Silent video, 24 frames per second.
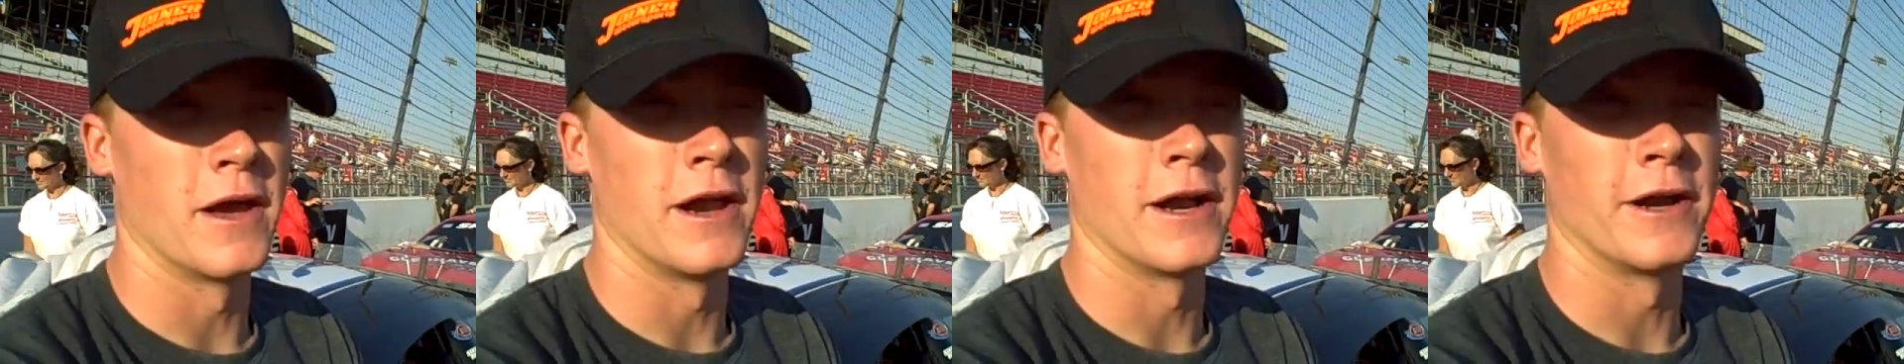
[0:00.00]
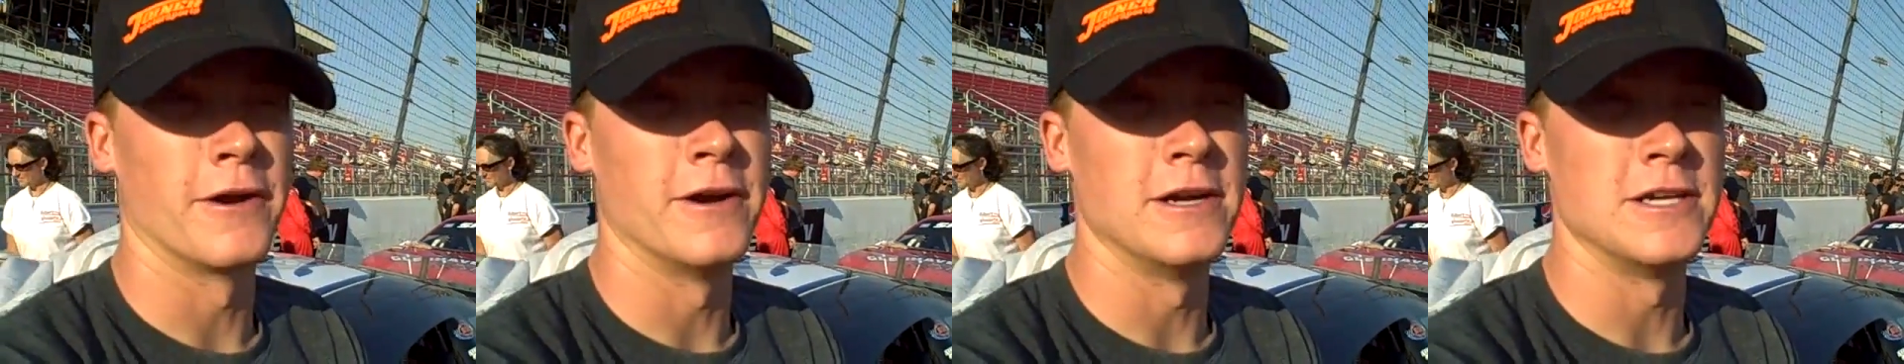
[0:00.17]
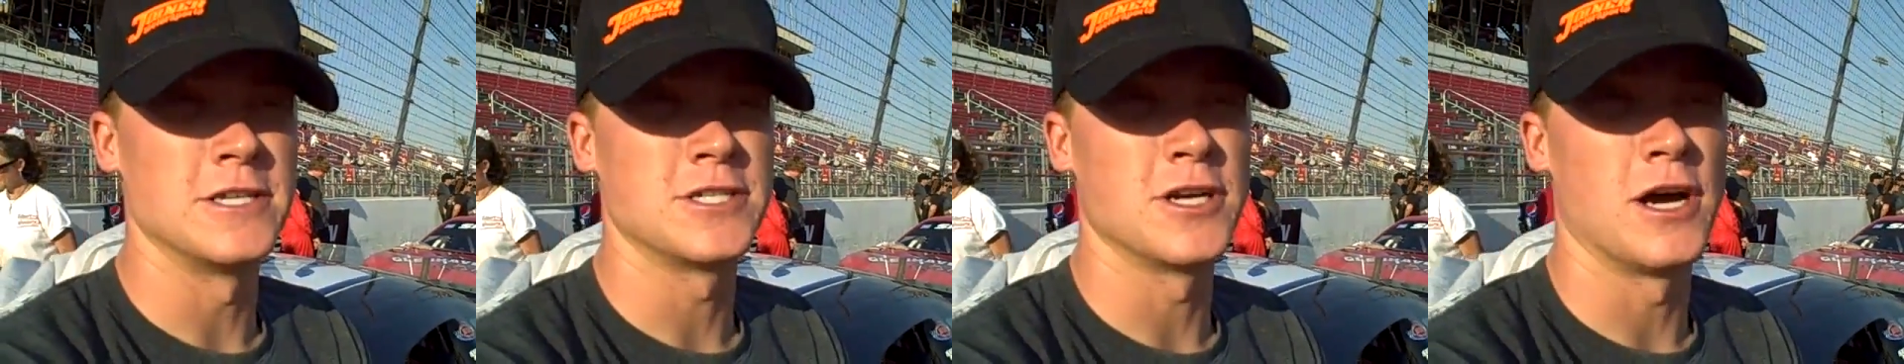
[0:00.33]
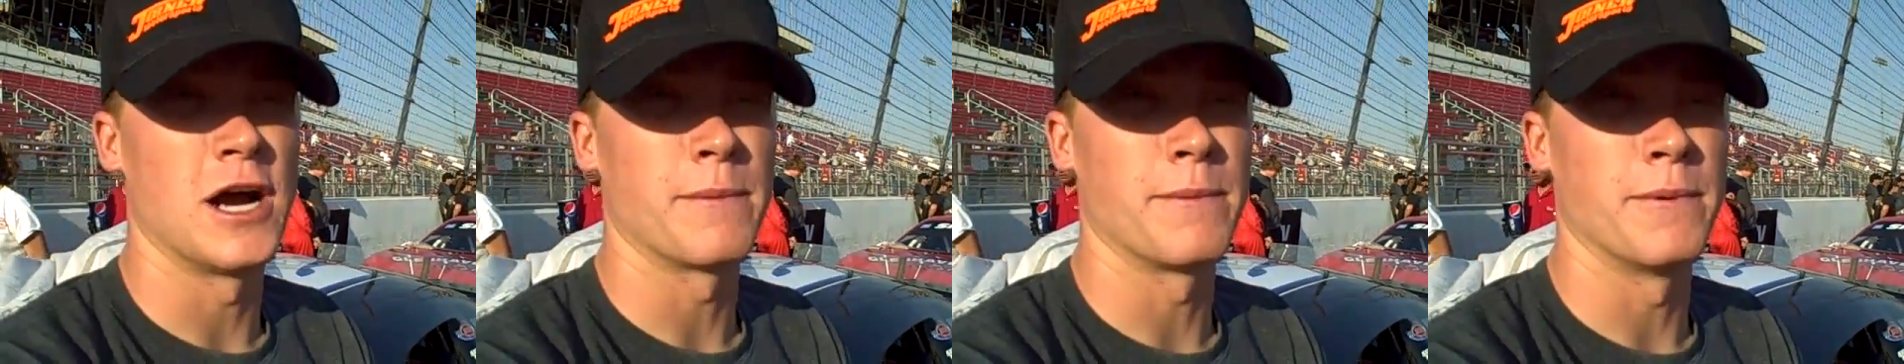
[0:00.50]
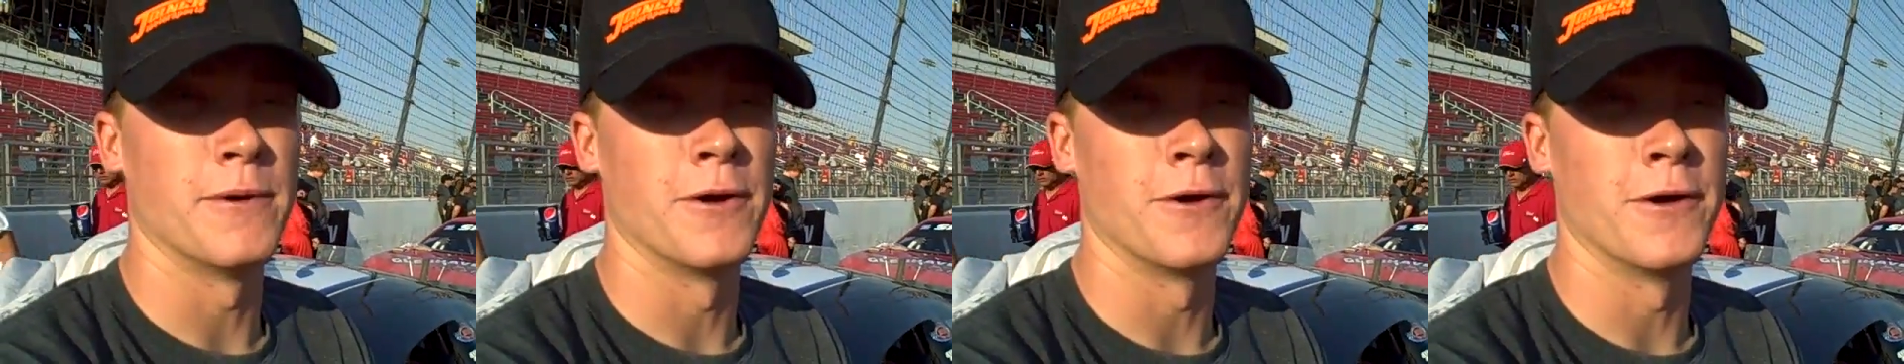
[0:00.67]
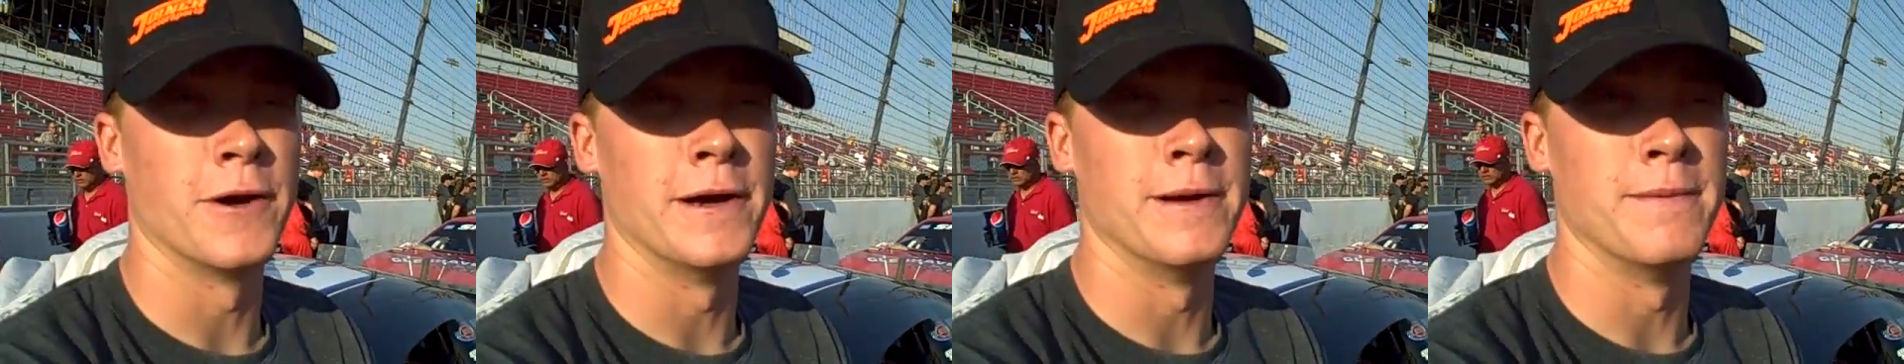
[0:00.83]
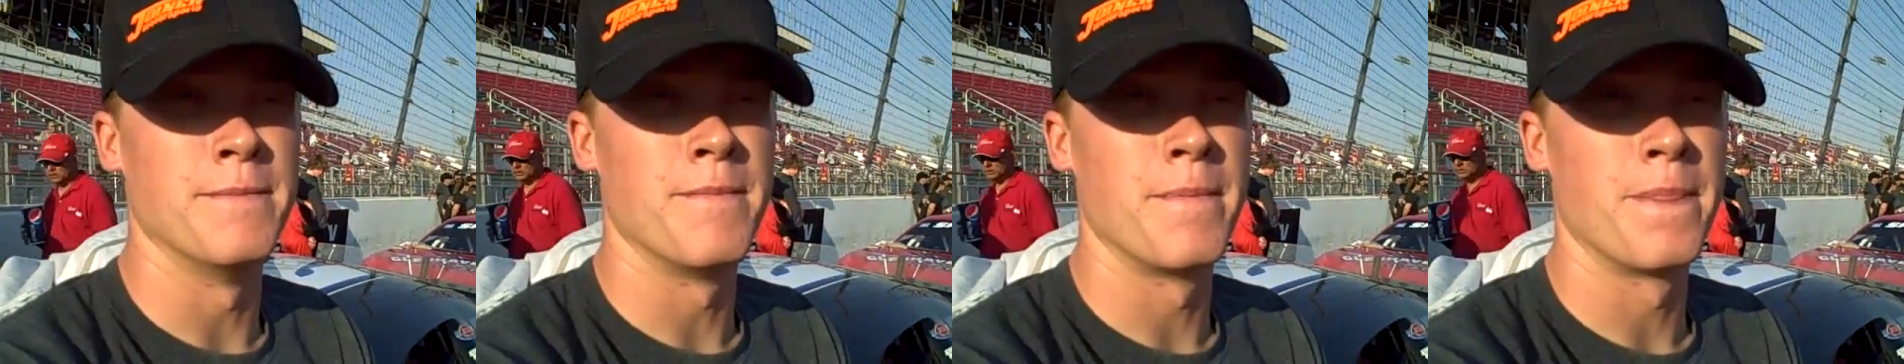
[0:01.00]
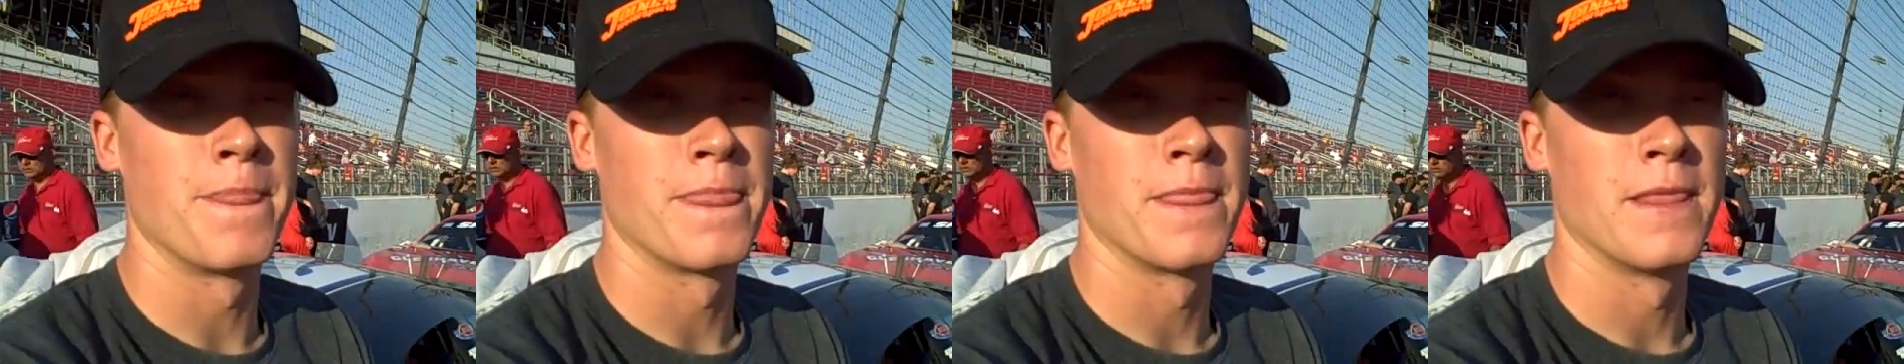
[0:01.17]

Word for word: got a great stock program.